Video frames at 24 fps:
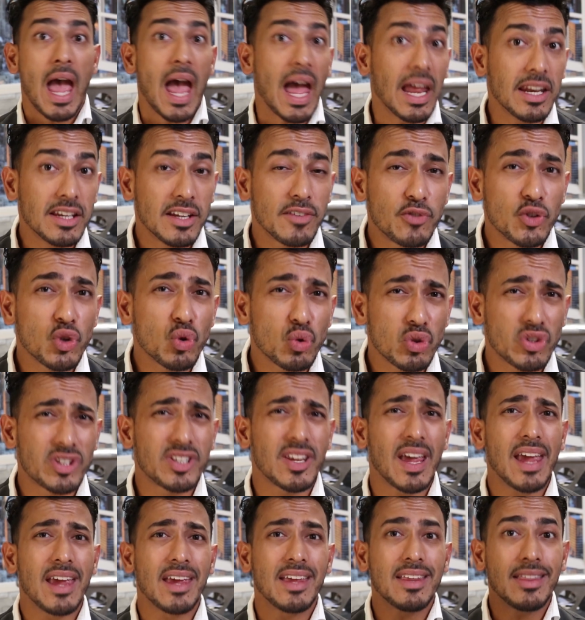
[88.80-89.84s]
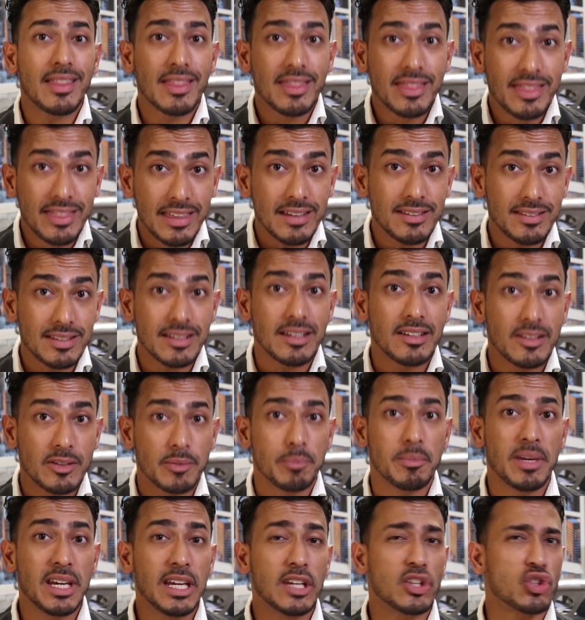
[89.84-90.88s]
And if you say, "This
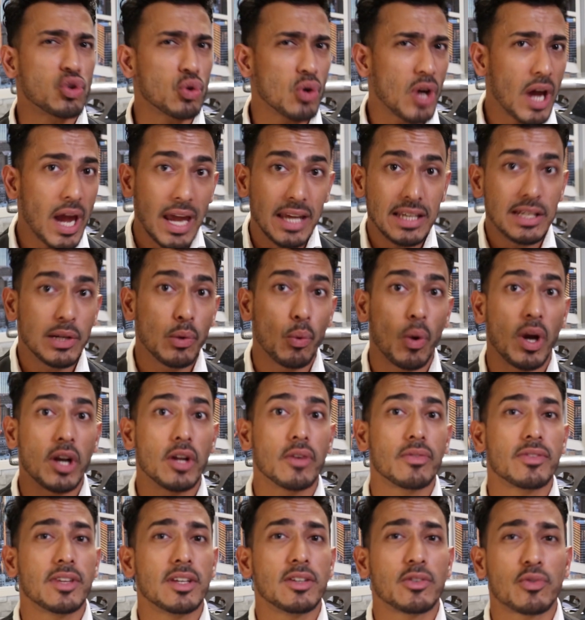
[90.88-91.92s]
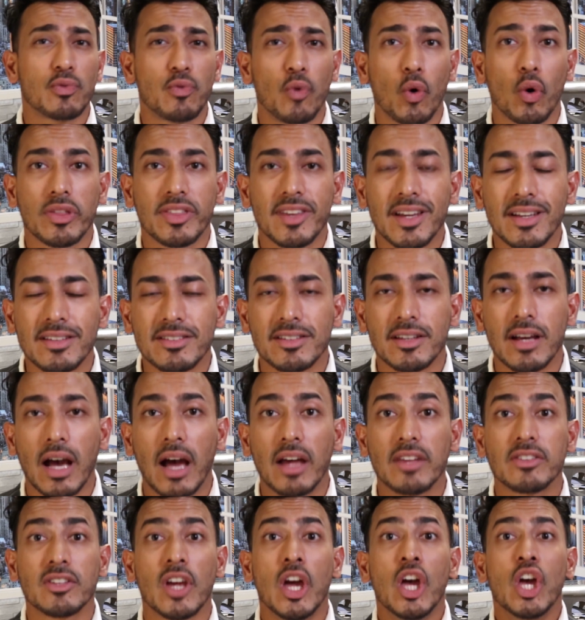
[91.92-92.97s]
is me," to any one of these 4 things,
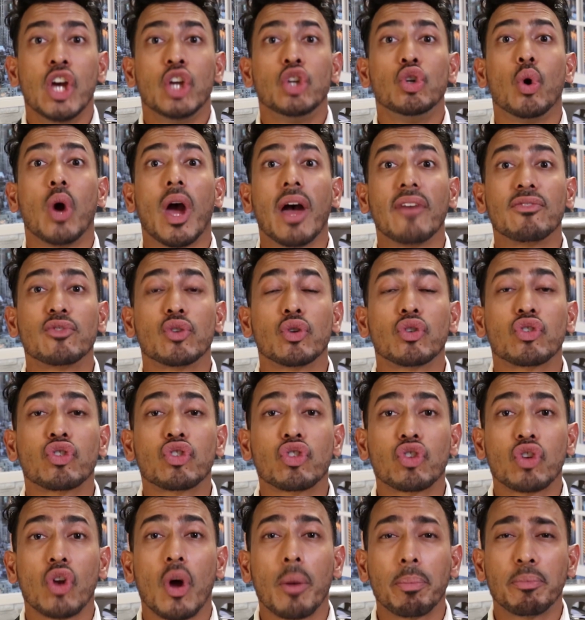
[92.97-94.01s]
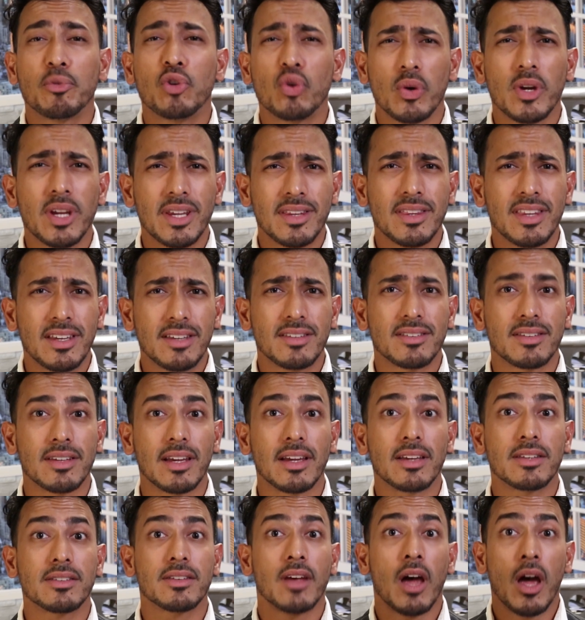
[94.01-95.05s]
guys, you have to stop doing these
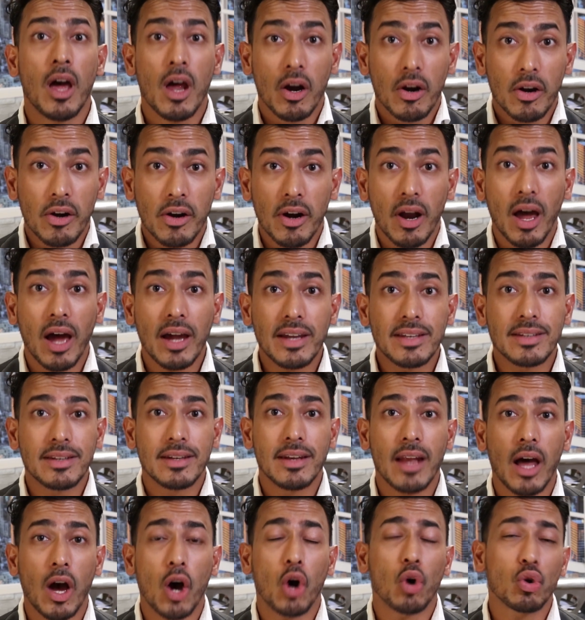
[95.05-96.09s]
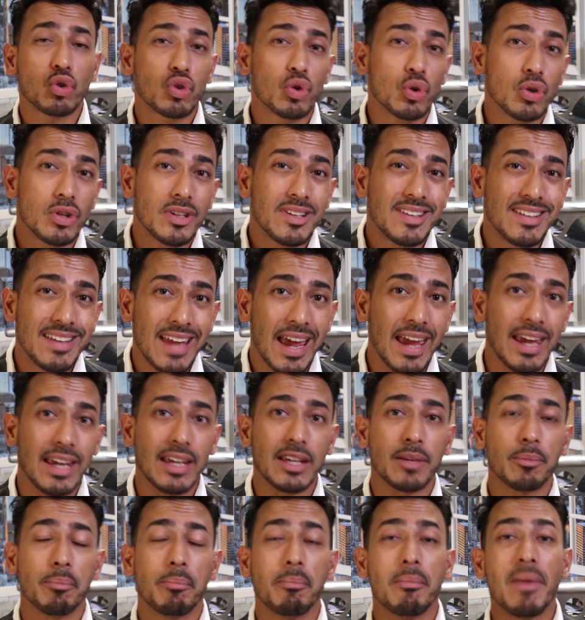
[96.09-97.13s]
things right now,
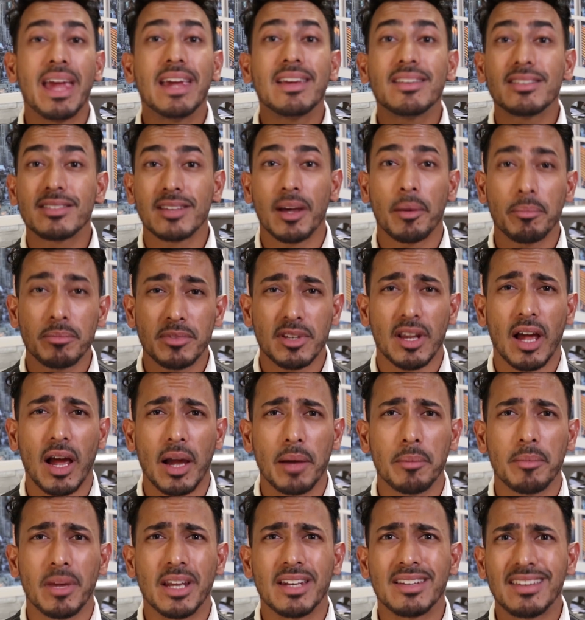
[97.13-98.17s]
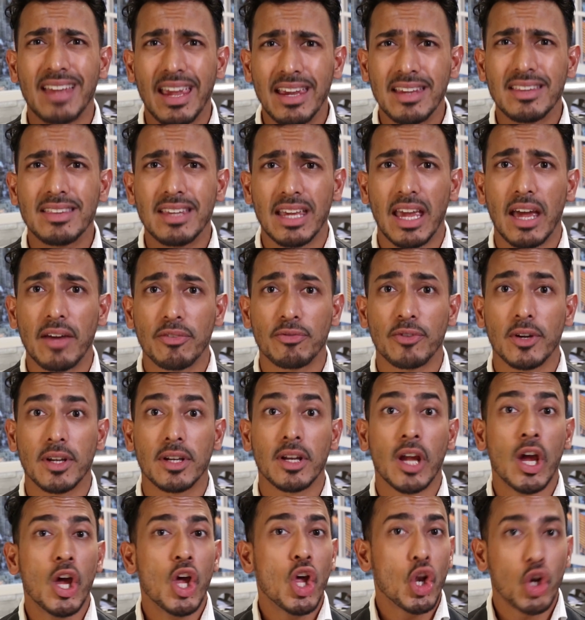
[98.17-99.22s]
today. Make some time and take the
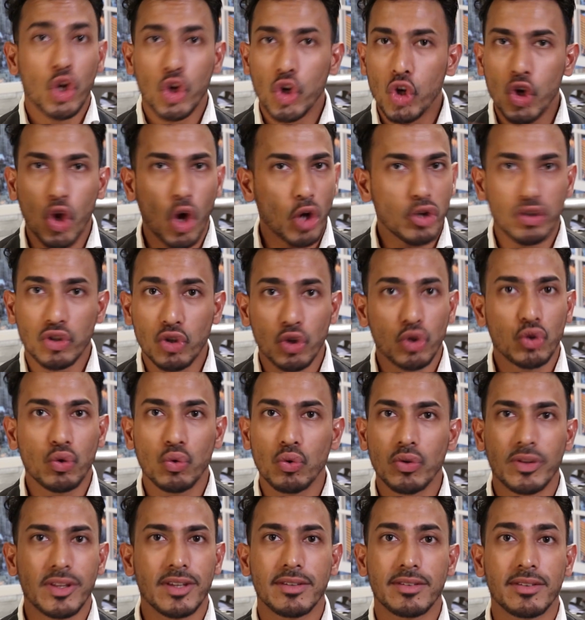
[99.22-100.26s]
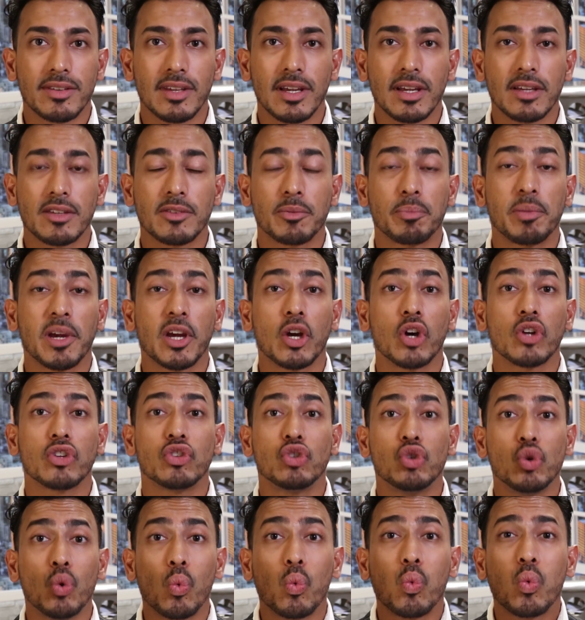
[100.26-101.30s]
effort not to do these things,
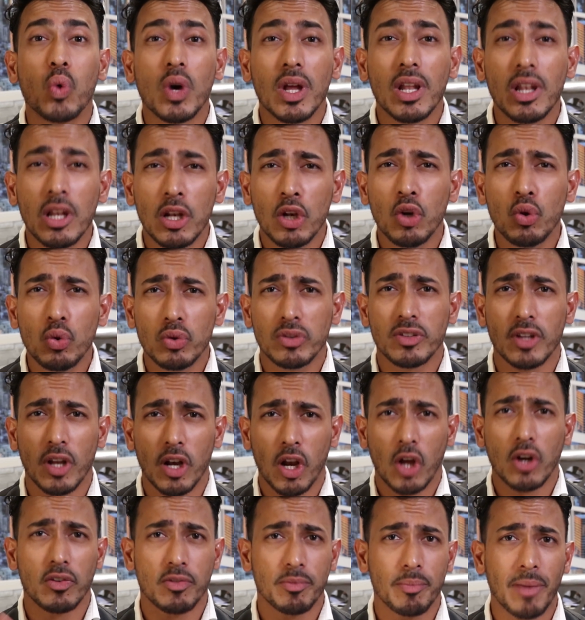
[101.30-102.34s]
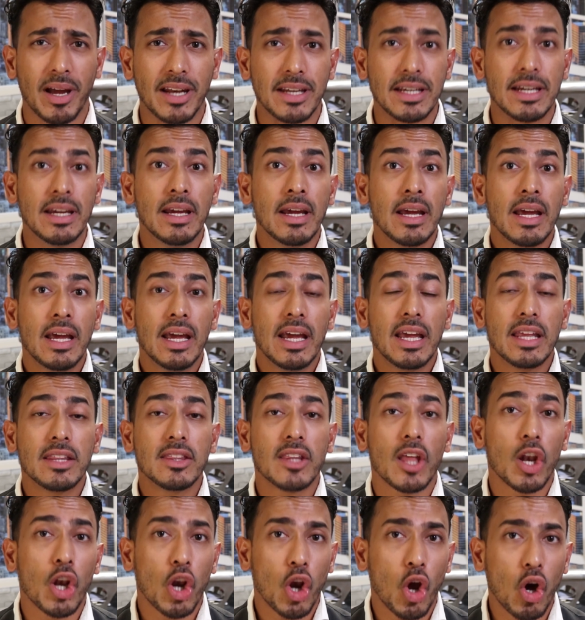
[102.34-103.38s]
because you will lose a lot of money
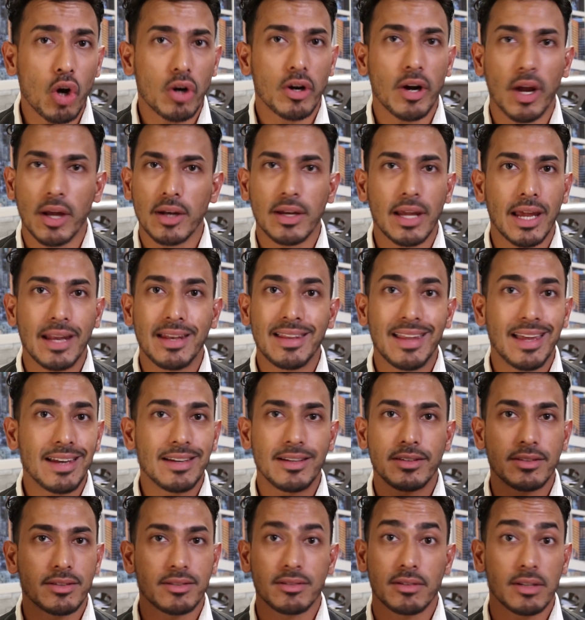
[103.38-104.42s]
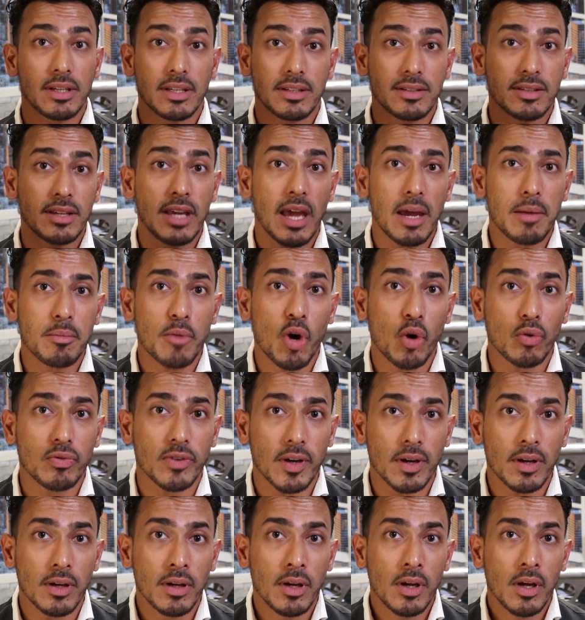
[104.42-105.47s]
in the long run, and then it's game
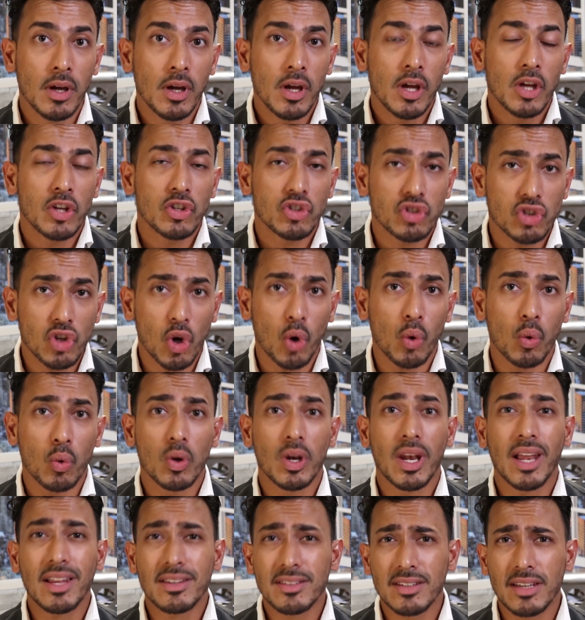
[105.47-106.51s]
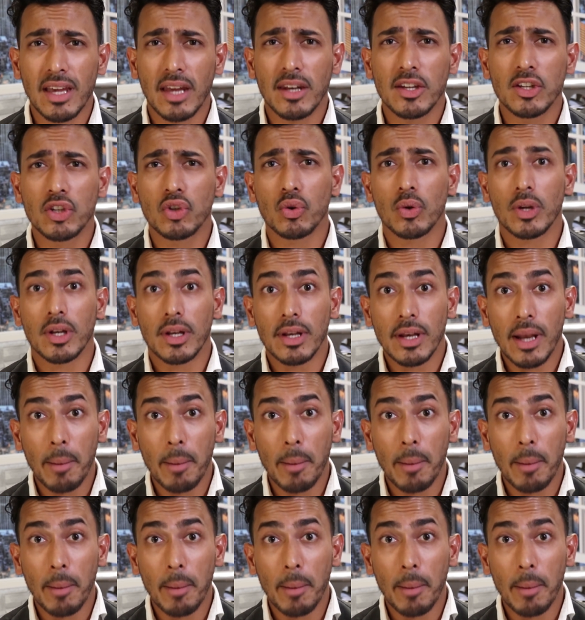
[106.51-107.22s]
over. So let's get into it.